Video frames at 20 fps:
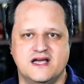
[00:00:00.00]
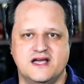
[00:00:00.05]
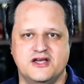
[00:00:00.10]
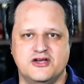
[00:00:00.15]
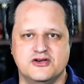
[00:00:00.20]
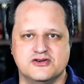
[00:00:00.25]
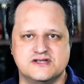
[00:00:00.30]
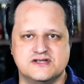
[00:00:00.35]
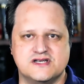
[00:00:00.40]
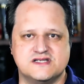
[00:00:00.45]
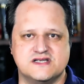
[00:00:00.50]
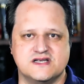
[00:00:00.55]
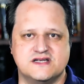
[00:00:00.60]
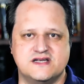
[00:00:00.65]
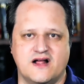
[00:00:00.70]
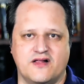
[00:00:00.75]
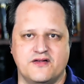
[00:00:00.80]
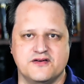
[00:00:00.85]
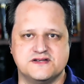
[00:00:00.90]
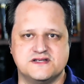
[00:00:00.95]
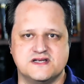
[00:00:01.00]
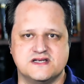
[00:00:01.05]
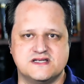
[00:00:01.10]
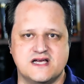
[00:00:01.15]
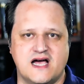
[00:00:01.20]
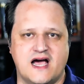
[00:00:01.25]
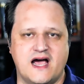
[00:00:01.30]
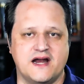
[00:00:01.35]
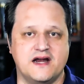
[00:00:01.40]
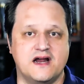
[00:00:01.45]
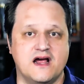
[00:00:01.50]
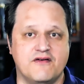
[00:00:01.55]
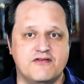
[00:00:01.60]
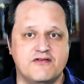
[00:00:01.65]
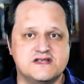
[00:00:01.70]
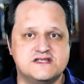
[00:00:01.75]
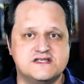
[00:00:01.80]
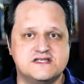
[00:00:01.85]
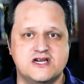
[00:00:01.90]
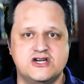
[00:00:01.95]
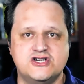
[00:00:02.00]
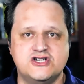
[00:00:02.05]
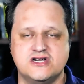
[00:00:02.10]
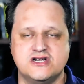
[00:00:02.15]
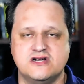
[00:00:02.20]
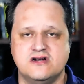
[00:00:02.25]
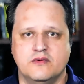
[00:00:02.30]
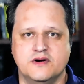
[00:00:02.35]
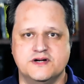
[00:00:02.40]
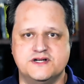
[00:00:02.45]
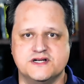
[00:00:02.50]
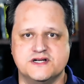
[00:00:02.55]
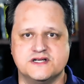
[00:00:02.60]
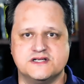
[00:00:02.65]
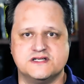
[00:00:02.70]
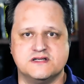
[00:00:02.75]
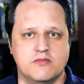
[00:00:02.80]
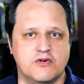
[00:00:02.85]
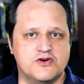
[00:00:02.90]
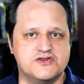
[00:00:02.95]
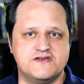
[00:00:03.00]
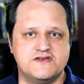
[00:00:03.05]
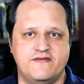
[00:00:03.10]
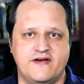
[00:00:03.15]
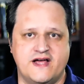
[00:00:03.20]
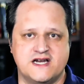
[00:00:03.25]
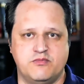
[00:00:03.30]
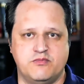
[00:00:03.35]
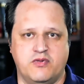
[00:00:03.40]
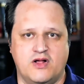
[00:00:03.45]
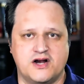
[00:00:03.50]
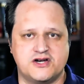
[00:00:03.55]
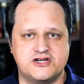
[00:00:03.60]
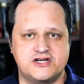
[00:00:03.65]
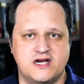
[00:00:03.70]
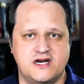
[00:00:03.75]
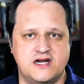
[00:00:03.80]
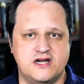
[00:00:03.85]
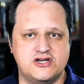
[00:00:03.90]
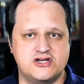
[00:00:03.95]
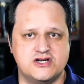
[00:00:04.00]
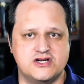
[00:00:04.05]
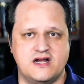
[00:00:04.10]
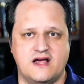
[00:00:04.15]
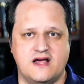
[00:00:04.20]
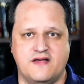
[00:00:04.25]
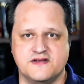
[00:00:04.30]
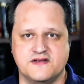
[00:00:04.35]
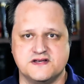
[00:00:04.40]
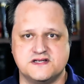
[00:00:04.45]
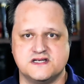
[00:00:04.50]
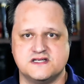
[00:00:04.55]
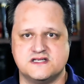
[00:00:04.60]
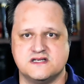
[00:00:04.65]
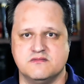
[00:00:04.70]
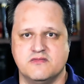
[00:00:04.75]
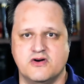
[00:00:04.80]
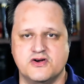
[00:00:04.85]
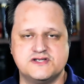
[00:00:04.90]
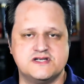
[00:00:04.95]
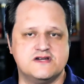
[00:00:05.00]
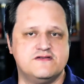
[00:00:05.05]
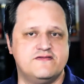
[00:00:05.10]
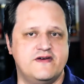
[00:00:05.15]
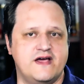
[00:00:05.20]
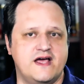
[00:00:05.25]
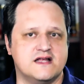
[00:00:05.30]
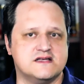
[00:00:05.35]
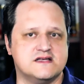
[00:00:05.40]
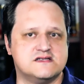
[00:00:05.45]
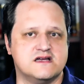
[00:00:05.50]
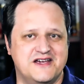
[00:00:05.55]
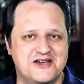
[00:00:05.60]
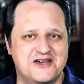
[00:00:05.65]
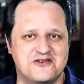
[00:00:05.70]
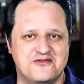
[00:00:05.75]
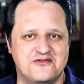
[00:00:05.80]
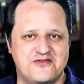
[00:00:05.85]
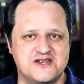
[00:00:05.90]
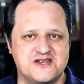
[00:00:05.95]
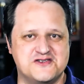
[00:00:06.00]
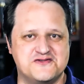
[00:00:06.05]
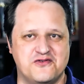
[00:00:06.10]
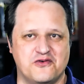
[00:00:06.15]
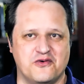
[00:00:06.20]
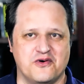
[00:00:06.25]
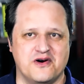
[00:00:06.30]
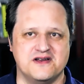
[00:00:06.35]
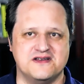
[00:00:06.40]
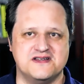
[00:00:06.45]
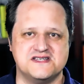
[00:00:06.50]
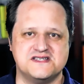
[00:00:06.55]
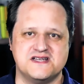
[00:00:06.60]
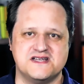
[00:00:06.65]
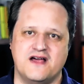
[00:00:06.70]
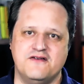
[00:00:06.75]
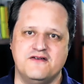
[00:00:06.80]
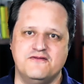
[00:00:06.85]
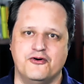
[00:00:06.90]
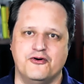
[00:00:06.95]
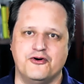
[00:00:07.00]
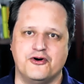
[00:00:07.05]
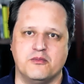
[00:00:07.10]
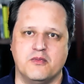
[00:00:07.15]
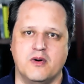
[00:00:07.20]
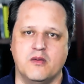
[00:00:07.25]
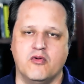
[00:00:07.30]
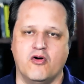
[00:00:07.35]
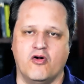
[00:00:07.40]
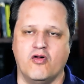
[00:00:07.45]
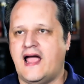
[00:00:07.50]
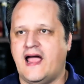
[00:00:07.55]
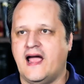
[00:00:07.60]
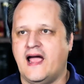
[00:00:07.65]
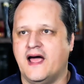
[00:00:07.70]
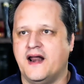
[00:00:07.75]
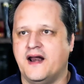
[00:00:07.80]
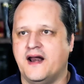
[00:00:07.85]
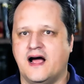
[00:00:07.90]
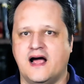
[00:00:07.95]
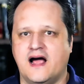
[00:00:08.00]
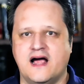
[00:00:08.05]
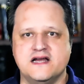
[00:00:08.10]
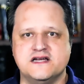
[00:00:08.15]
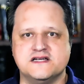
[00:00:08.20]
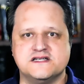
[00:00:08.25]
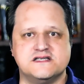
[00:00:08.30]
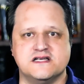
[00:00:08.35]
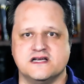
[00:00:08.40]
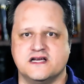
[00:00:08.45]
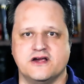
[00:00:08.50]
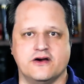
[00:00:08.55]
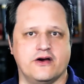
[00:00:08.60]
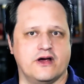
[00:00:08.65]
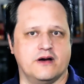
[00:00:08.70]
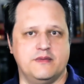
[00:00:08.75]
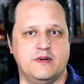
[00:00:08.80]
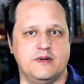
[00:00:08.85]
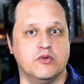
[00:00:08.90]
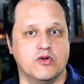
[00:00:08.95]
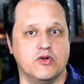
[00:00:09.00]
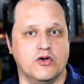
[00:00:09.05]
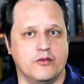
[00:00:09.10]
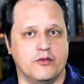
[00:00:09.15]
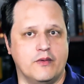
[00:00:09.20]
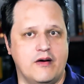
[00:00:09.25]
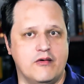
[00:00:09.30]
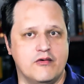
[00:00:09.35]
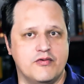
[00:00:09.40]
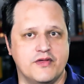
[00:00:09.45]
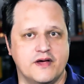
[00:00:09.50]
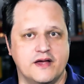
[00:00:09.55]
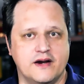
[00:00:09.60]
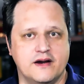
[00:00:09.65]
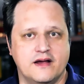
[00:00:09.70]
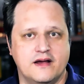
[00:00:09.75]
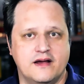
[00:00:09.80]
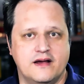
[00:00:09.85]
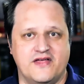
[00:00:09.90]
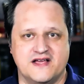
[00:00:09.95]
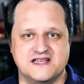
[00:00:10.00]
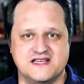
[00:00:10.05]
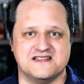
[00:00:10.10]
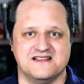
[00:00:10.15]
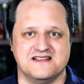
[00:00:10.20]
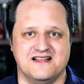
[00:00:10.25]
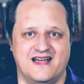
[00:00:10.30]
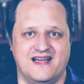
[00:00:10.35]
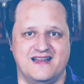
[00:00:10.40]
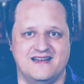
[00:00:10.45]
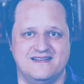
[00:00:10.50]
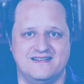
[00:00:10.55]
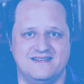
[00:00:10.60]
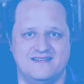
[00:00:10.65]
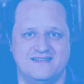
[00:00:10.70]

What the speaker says: It uses the Telos Decide governance engine, which is the most advanced blockchain engine, and this is the most advanced interface for it, Decide Voter Mobile. And I just think you're going to be blown away with it. Thanks a lot.